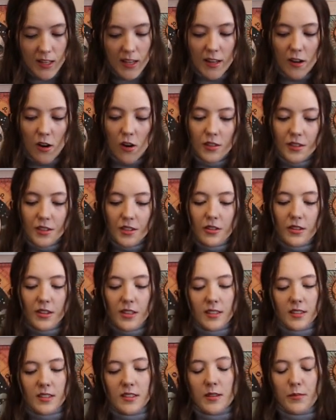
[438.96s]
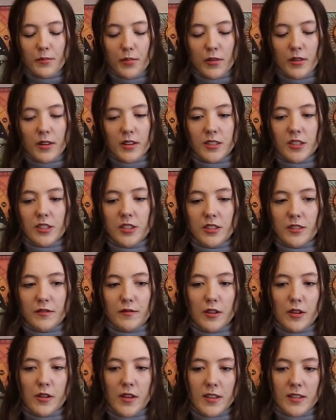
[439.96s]
And also, this is important to just
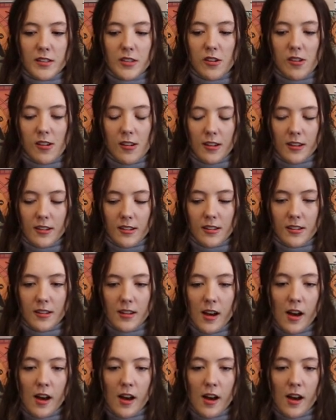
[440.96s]
focus on